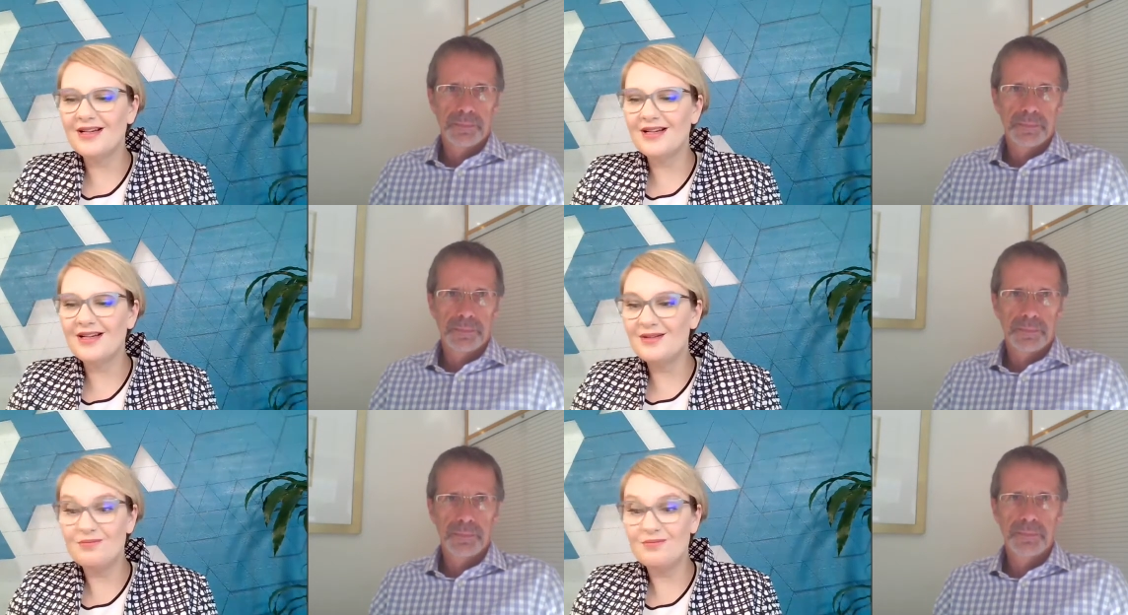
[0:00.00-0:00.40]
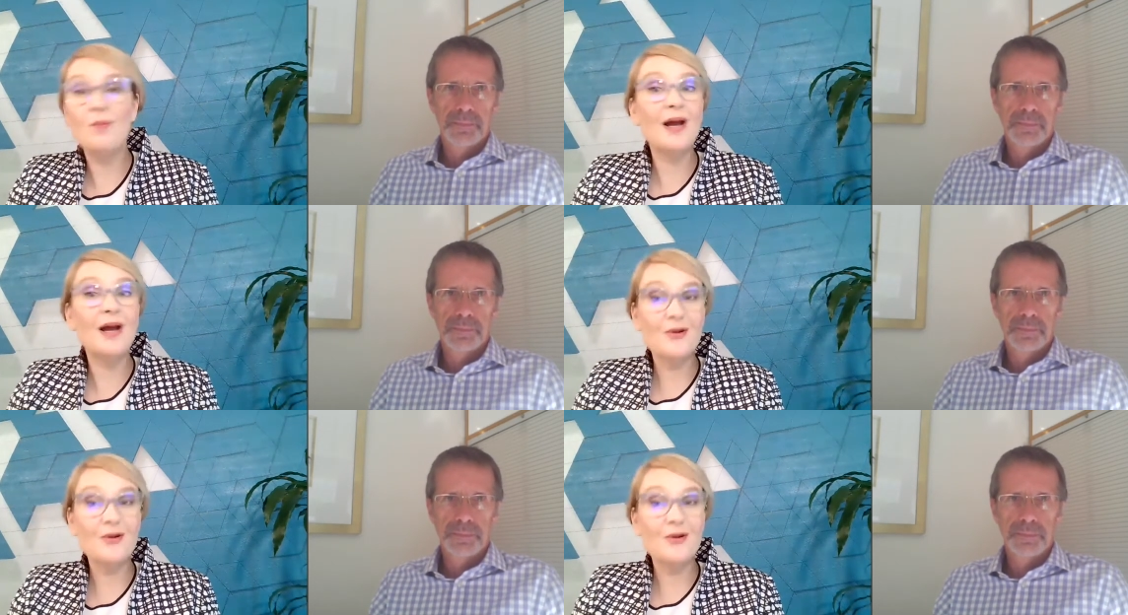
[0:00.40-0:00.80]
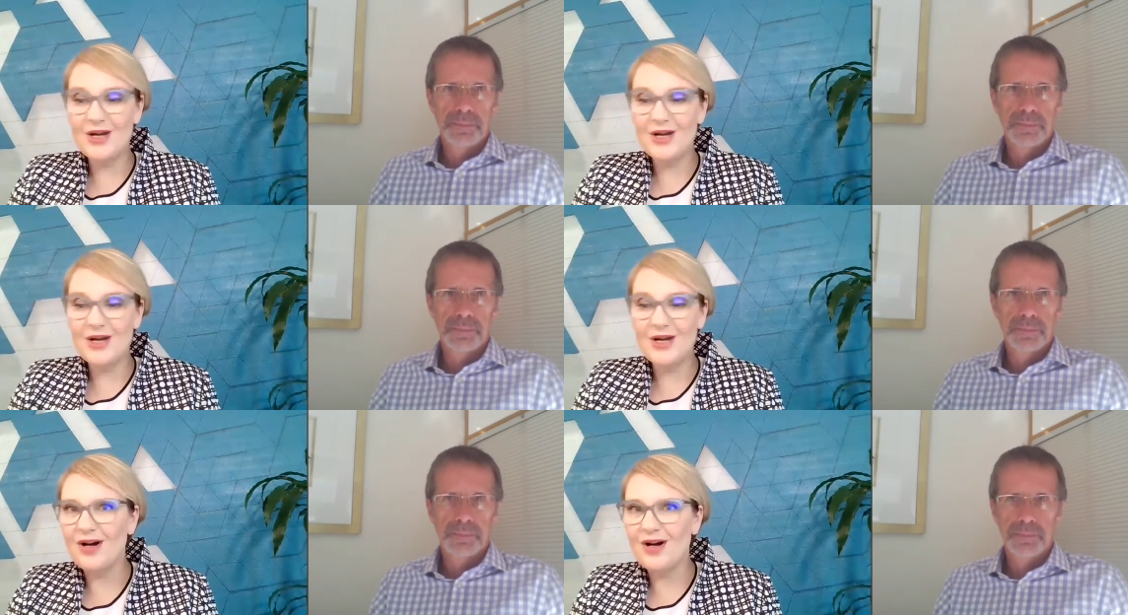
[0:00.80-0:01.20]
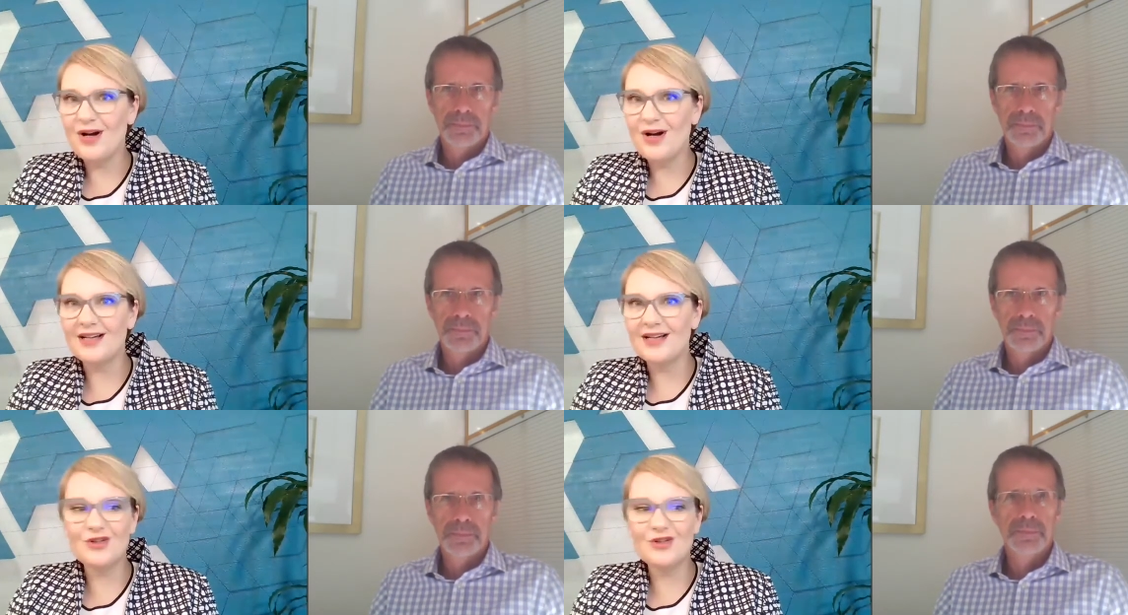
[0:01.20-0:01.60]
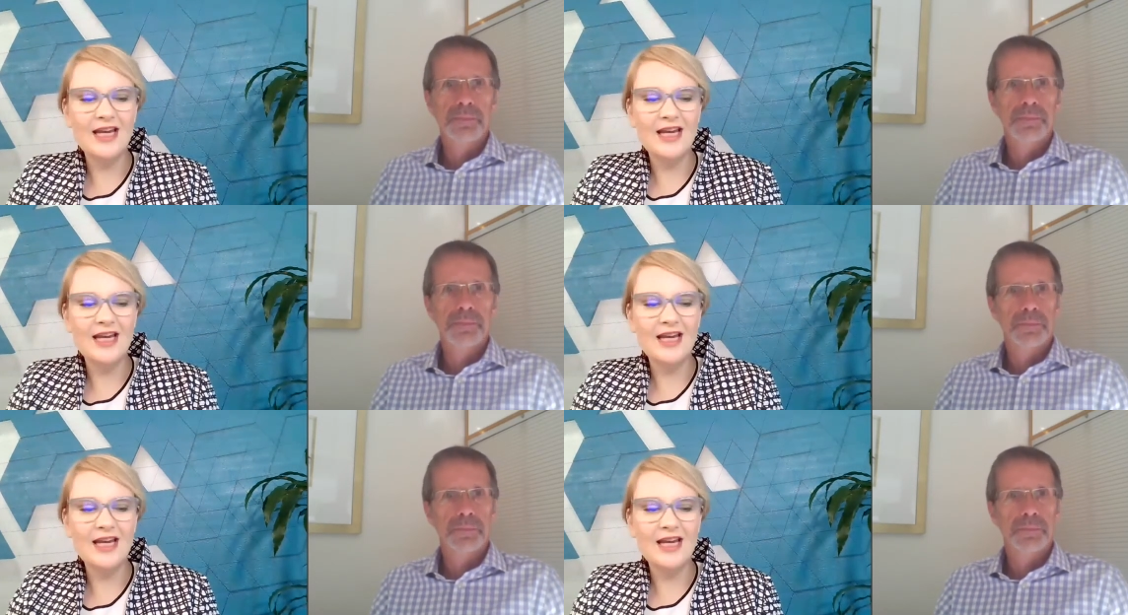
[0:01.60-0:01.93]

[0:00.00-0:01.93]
Speaker 1: uh, no matter where you are actually.